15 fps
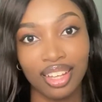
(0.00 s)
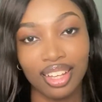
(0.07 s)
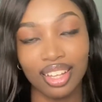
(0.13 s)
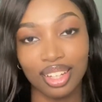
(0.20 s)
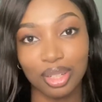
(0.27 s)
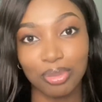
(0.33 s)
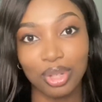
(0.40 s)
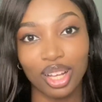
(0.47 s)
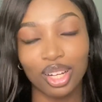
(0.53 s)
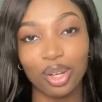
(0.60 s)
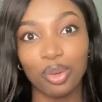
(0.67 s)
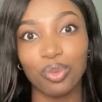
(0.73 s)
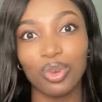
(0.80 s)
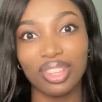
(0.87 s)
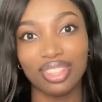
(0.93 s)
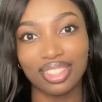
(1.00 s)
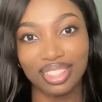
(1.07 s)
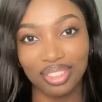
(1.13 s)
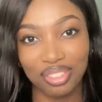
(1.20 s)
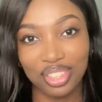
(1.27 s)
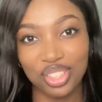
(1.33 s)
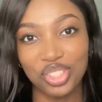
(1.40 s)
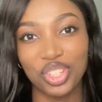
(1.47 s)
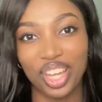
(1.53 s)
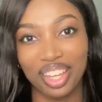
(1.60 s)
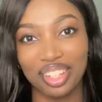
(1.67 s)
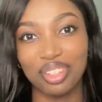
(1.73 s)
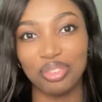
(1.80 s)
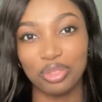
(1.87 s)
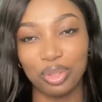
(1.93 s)
a lip colour with a different
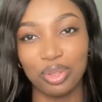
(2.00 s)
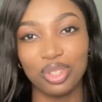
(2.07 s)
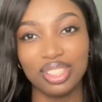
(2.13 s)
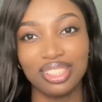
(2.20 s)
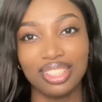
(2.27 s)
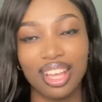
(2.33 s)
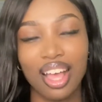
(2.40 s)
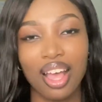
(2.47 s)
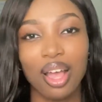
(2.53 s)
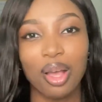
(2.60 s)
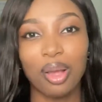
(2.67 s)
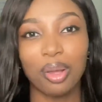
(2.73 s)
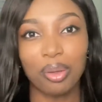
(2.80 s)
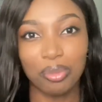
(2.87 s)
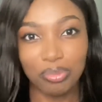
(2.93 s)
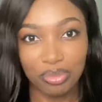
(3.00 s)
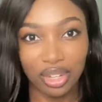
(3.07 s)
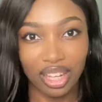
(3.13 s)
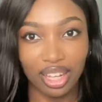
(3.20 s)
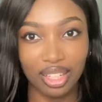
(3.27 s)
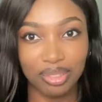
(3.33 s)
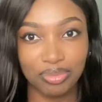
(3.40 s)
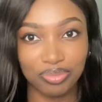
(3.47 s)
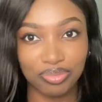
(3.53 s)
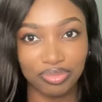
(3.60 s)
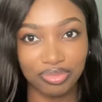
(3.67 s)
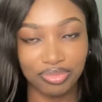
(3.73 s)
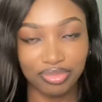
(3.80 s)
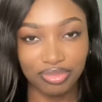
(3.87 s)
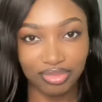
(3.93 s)
shade, of course. But
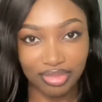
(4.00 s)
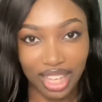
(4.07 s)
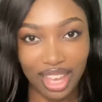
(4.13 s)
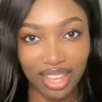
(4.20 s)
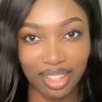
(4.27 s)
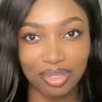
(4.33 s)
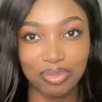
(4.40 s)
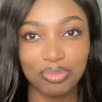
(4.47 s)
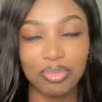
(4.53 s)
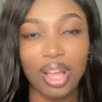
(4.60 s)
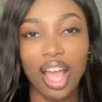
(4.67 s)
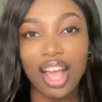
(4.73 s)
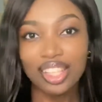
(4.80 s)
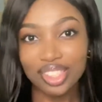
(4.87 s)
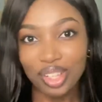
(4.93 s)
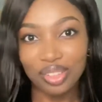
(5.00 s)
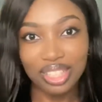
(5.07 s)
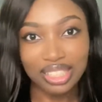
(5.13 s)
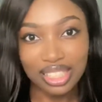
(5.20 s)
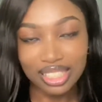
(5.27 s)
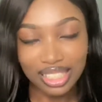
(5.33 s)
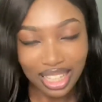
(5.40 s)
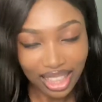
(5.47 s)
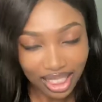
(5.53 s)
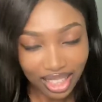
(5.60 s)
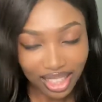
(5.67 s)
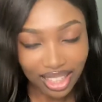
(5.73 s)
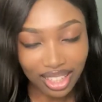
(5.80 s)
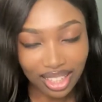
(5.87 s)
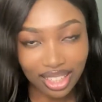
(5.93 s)
yeah, so this is the
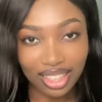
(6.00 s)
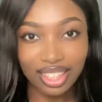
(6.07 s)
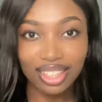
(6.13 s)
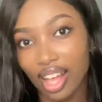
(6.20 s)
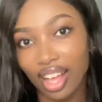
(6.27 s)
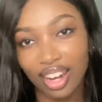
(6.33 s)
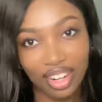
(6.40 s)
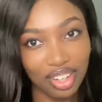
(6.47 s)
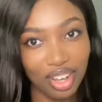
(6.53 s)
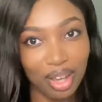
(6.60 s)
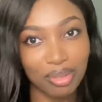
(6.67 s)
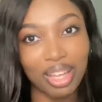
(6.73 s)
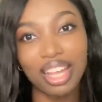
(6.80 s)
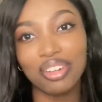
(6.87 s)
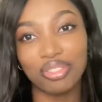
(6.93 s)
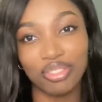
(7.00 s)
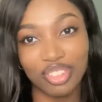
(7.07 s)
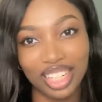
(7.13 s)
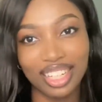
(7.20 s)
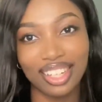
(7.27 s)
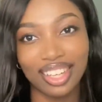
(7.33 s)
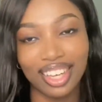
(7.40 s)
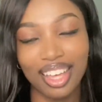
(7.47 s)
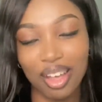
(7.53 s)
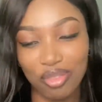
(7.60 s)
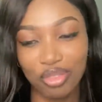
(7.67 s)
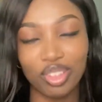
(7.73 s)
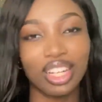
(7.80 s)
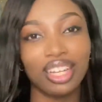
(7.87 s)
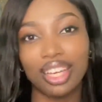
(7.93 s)
look. I don't know, I'm kind of feeling it. I'm
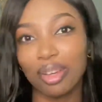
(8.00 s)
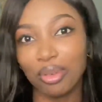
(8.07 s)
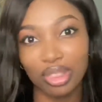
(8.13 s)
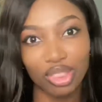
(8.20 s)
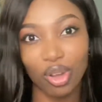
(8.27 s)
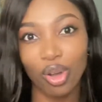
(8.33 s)
feeling it with the